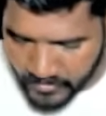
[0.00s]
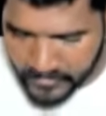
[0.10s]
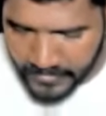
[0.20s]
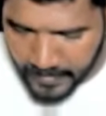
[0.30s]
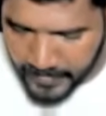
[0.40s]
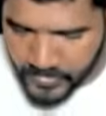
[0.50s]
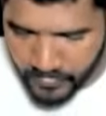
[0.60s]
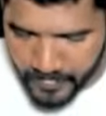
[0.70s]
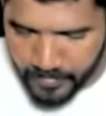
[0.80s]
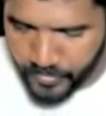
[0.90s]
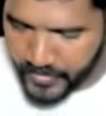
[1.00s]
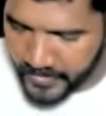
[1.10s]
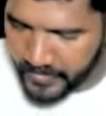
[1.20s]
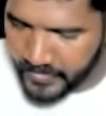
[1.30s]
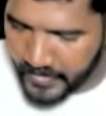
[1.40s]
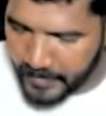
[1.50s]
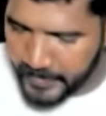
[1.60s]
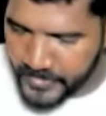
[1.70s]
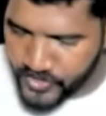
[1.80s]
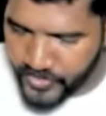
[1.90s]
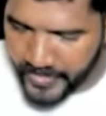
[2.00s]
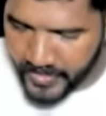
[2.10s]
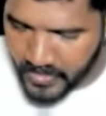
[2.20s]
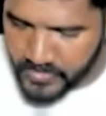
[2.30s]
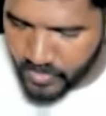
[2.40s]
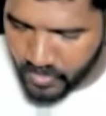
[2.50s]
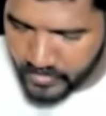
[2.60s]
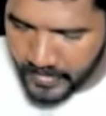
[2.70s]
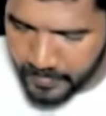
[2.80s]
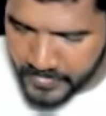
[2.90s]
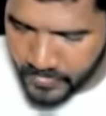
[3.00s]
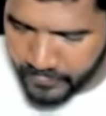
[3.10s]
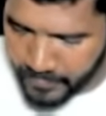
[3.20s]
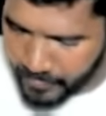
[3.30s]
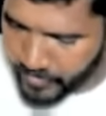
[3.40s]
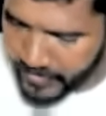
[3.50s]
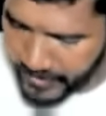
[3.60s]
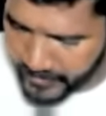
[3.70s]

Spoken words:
that much of important, and bench running also not that much of important